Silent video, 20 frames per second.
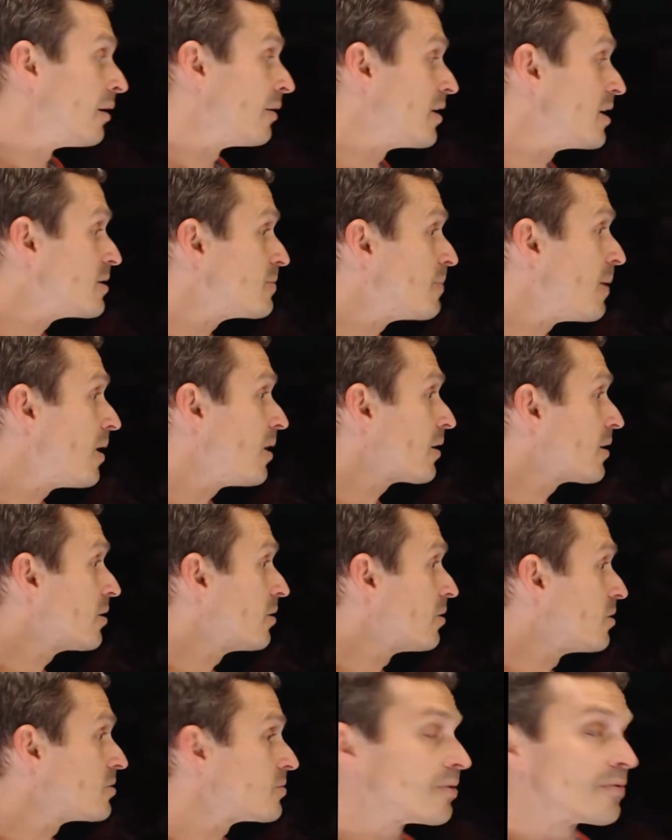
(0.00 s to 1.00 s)
These
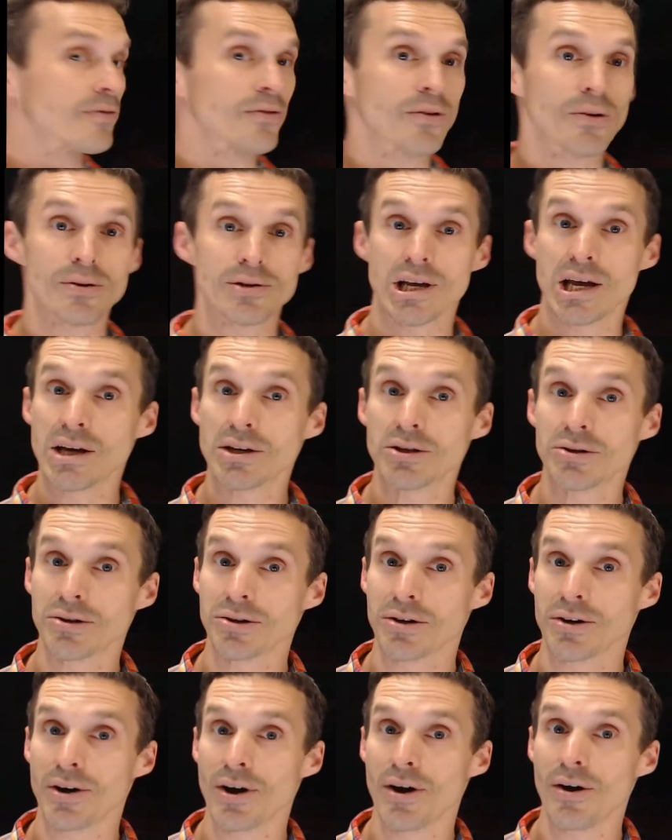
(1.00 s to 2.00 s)
molecules would, of course, enter
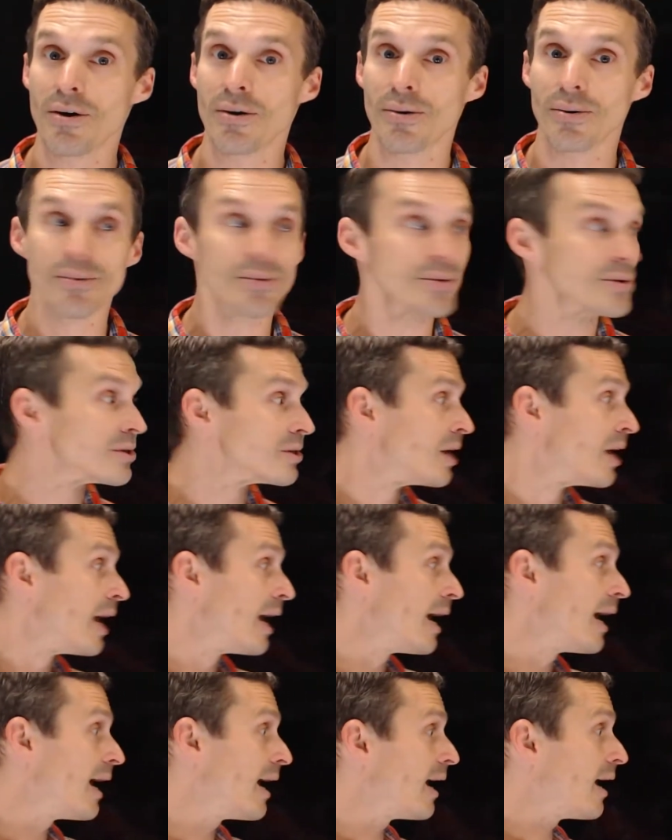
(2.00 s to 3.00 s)
your nose,
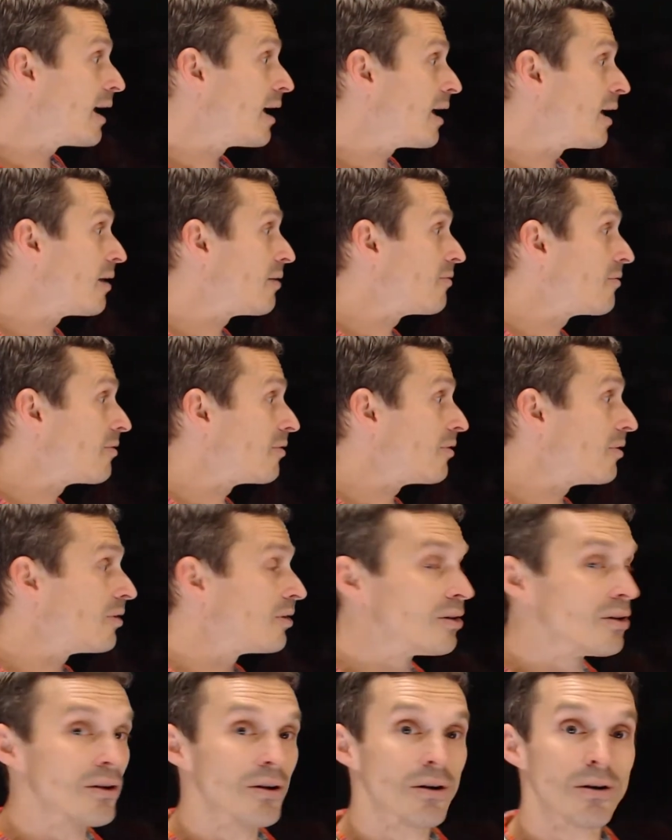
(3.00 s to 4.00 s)
and
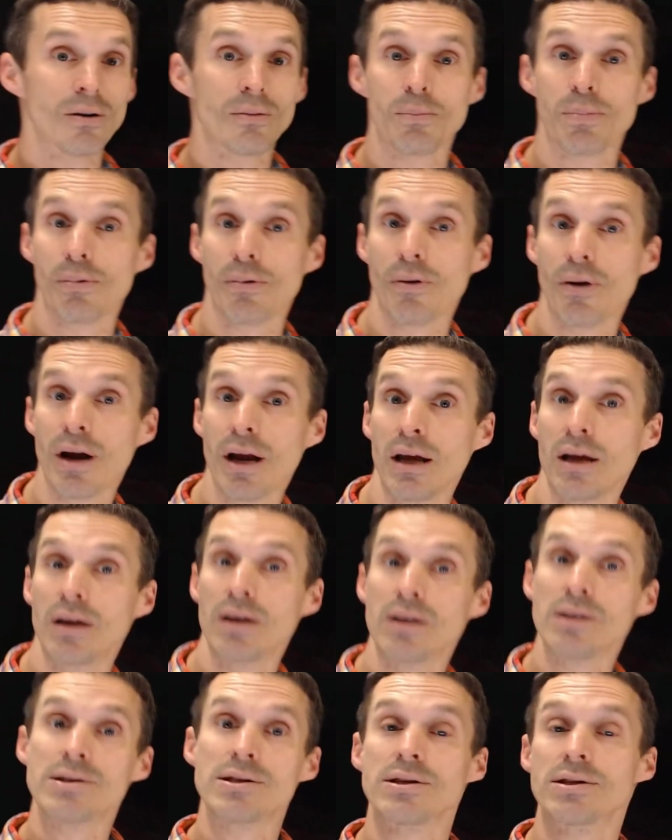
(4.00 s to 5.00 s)
your
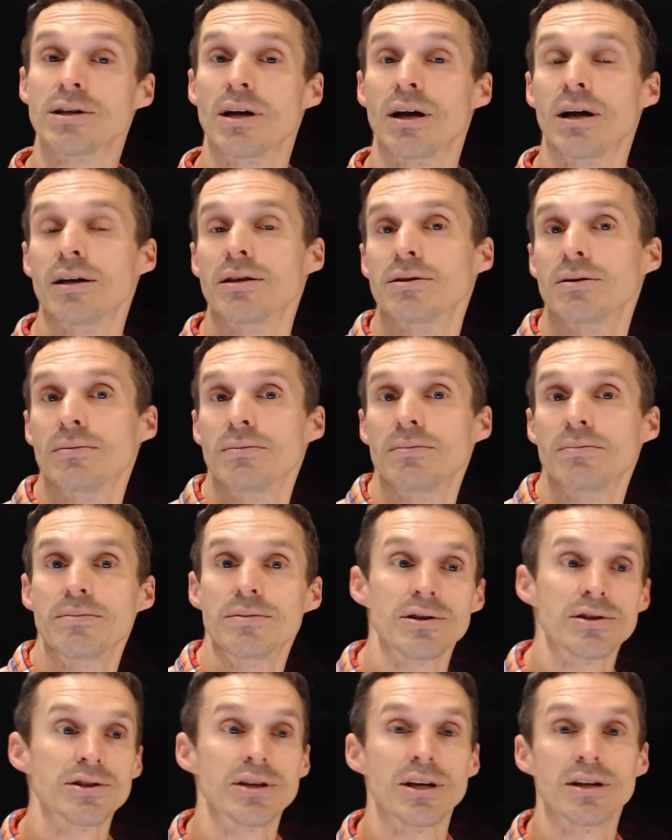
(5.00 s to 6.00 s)
brain is designed to,
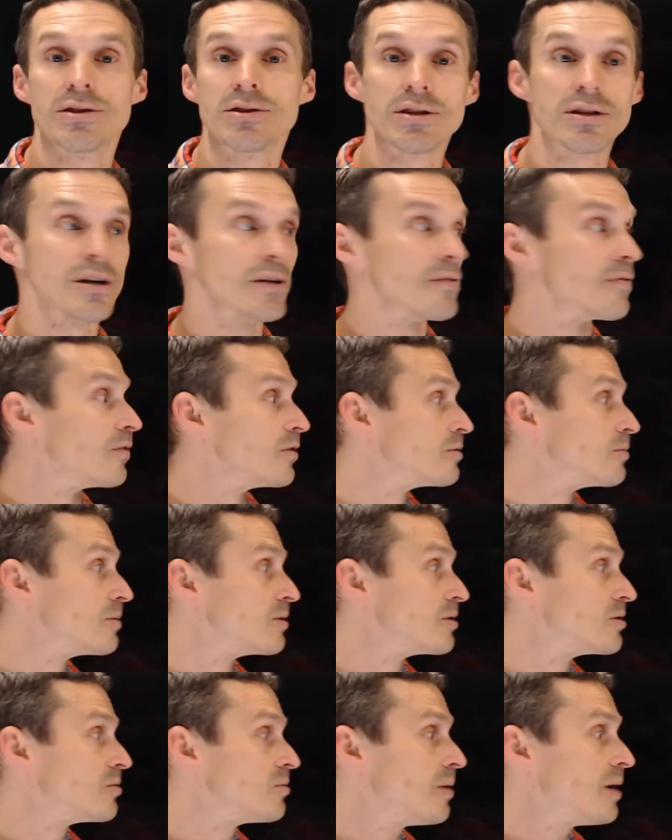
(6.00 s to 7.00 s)
to sense the difference
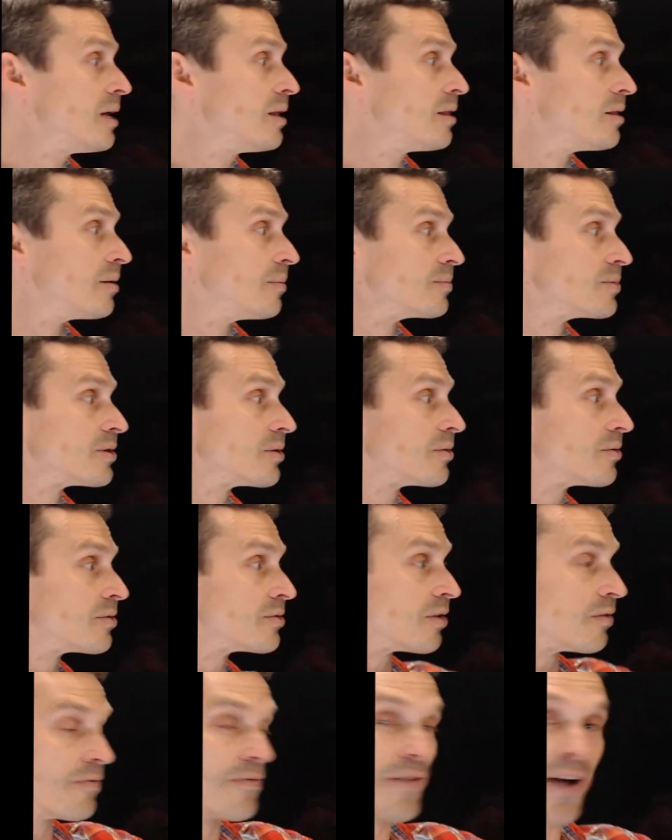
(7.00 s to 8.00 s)
between them. So
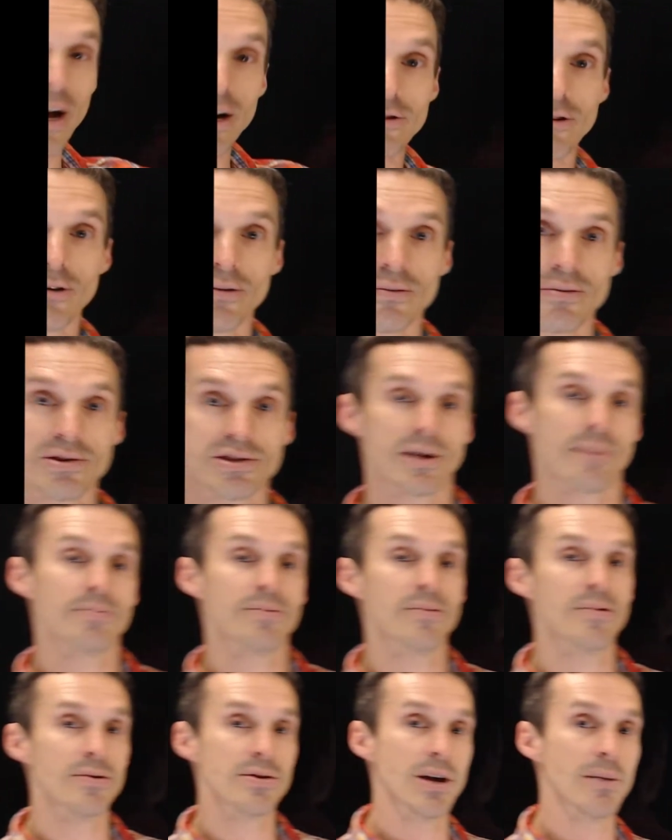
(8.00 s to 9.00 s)
there's olfactory
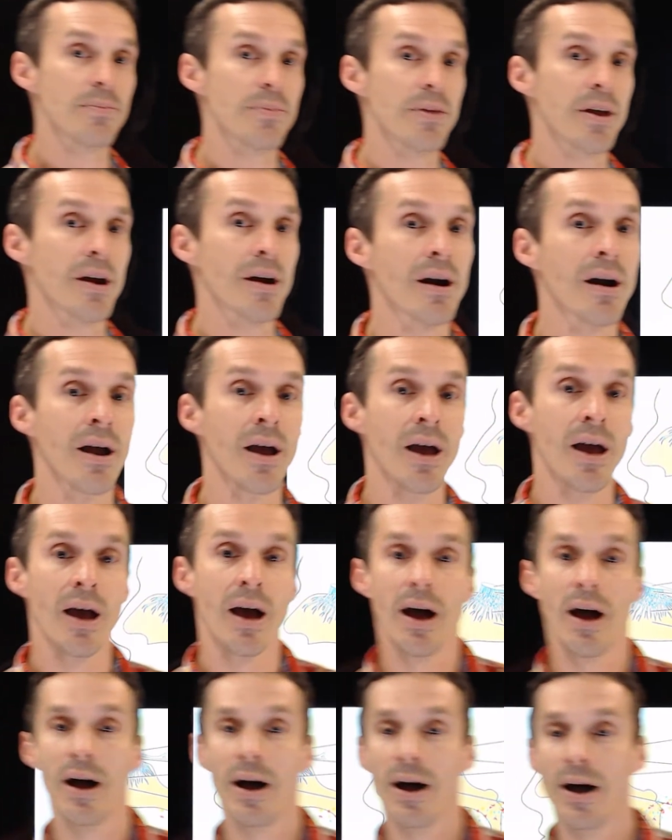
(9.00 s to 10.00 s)
receptors up there,
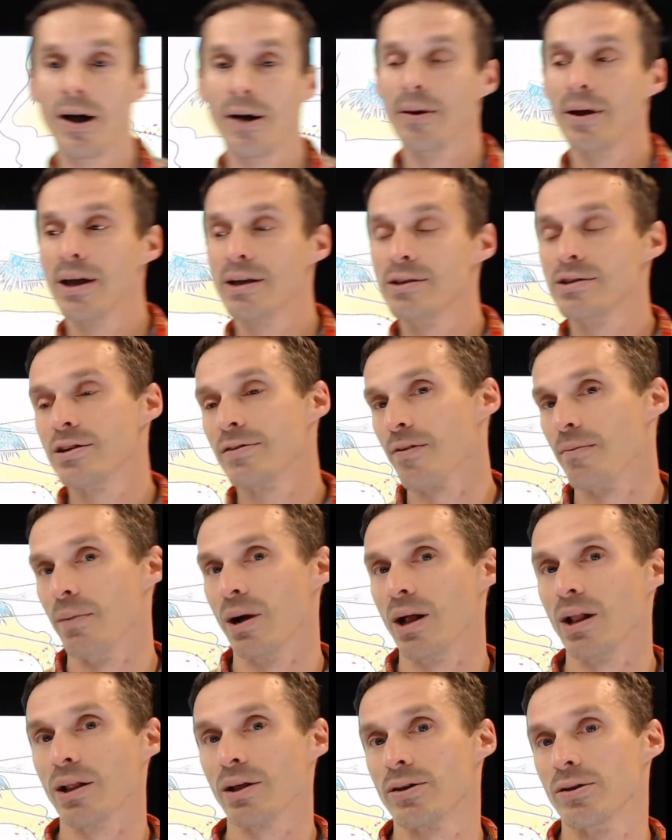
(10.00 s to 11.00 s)
uh, and different
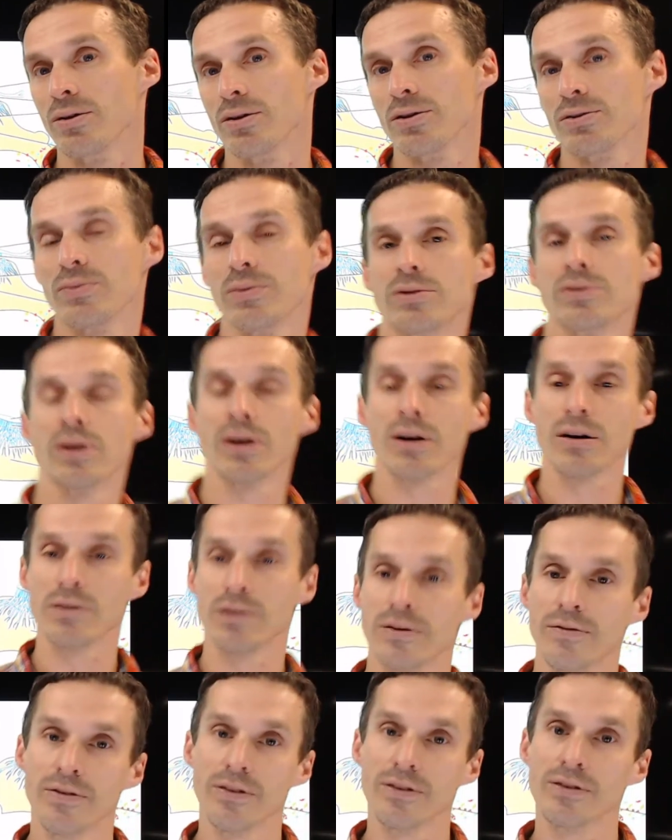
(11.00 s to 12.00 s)
molecules will trigger
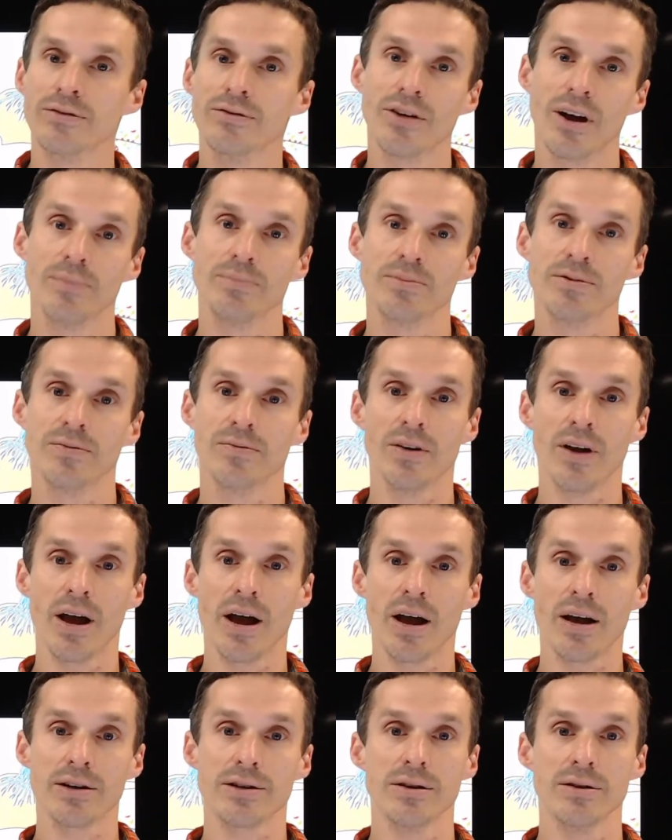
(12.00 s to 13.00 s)
different types of
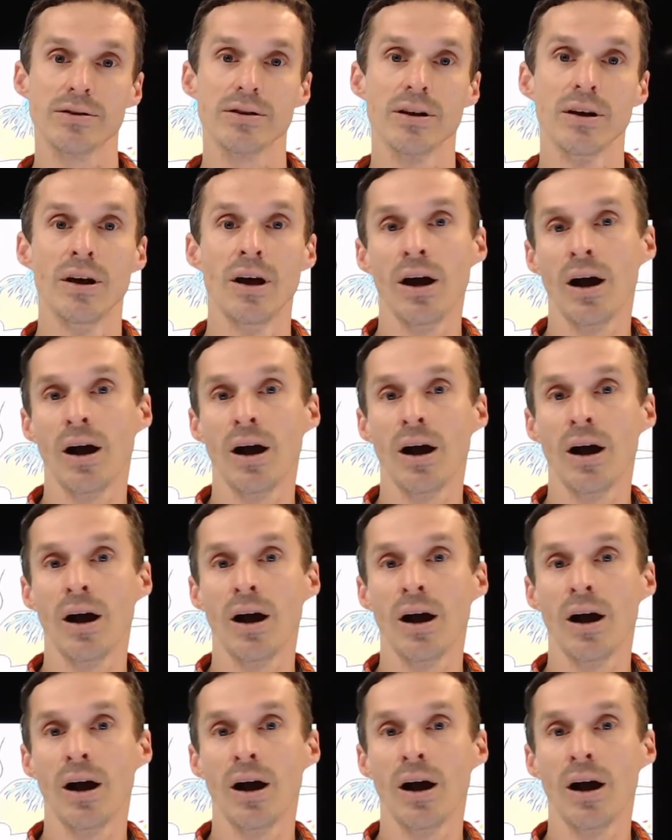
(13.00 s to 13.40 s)
reactions.